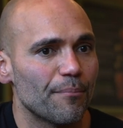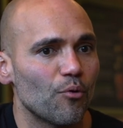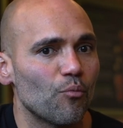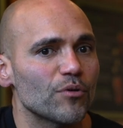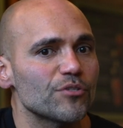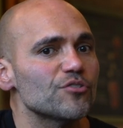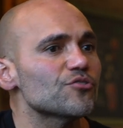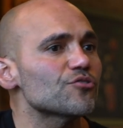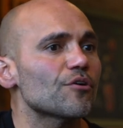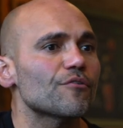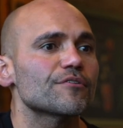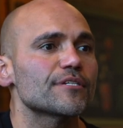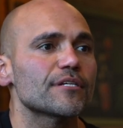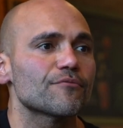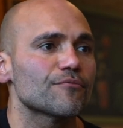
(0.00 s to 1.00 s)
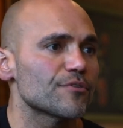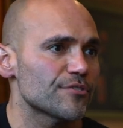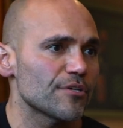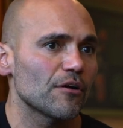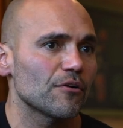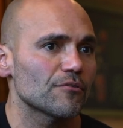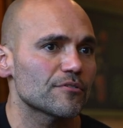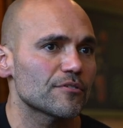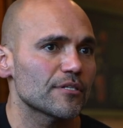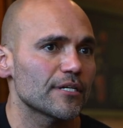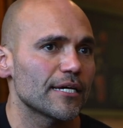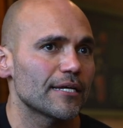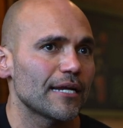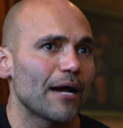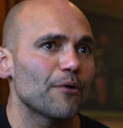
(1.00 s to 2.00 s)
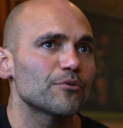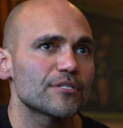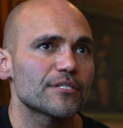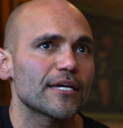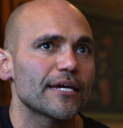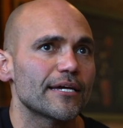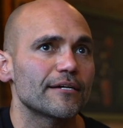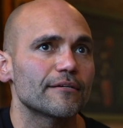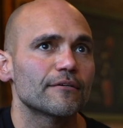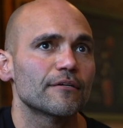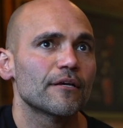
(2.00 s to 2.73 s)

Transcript: But once you start seeing results, and I would say,